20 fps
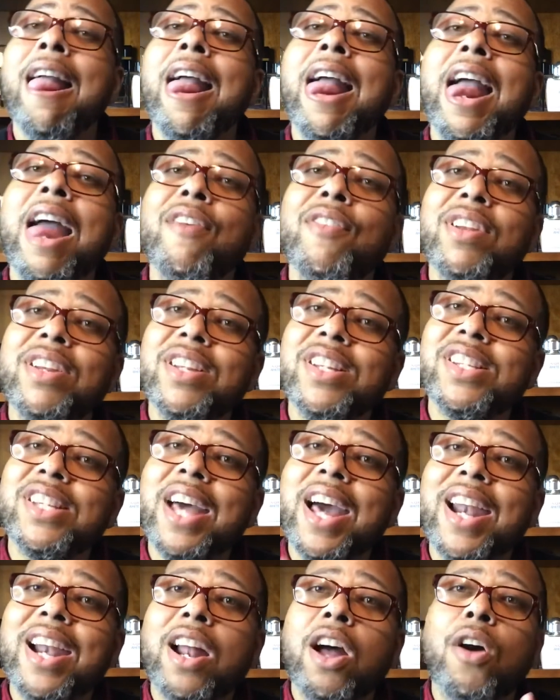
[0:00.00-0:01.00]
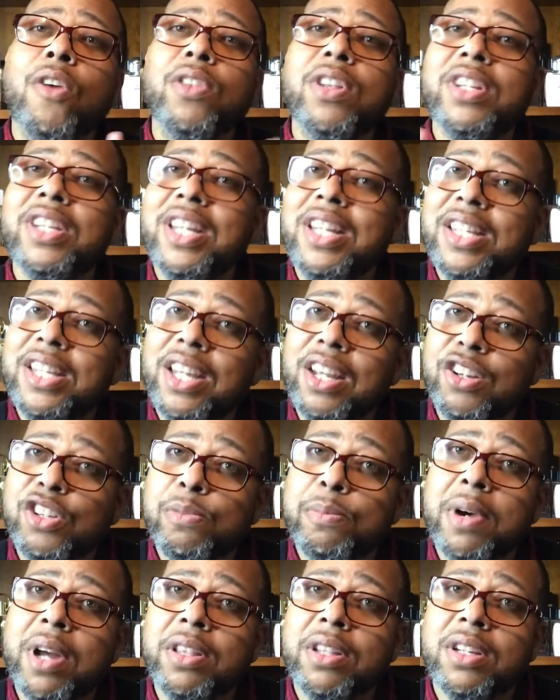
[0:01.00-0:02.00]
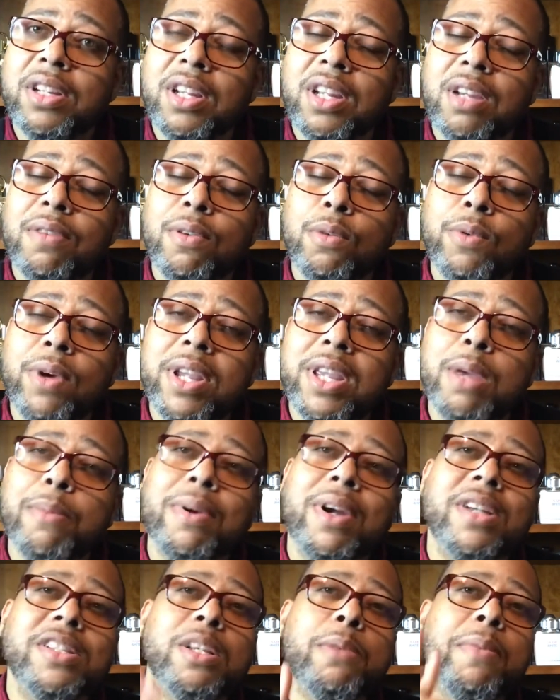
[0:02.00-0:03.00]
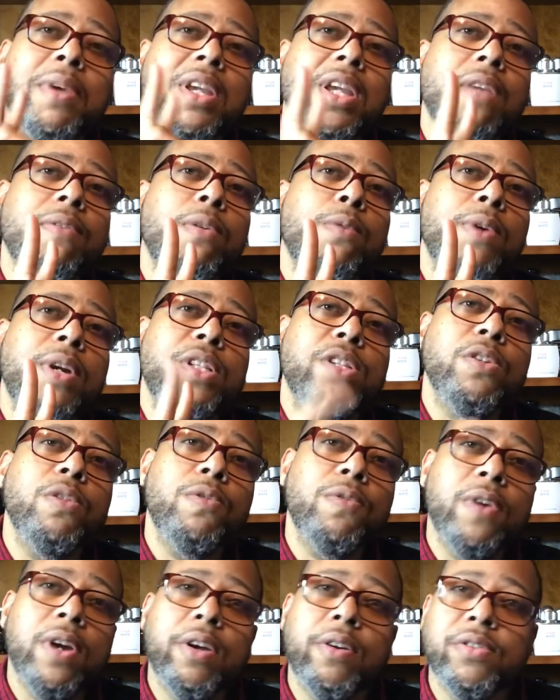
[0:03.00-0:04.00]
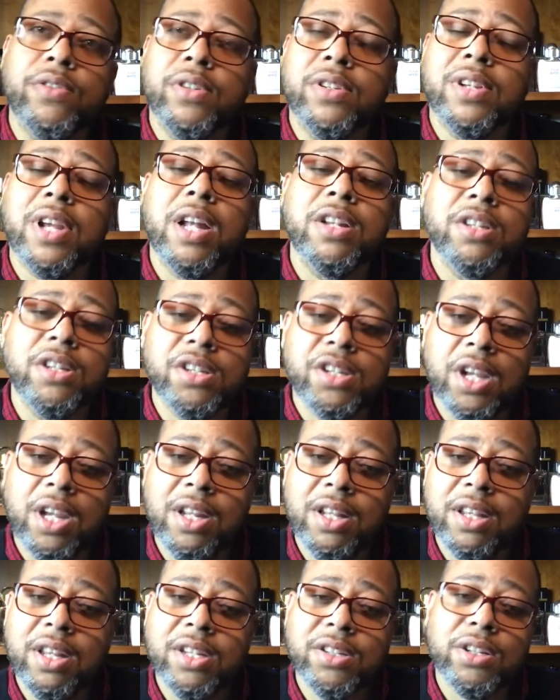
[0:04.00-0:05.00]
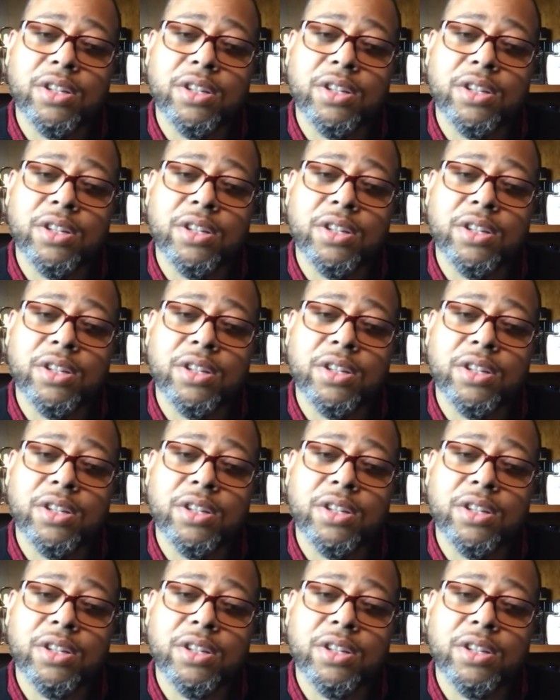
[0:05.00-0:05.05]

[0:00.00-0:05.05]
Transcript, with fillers: Haven't decided all the details about the giveaway yet because I may give away two fragrances. I'll just tell you this.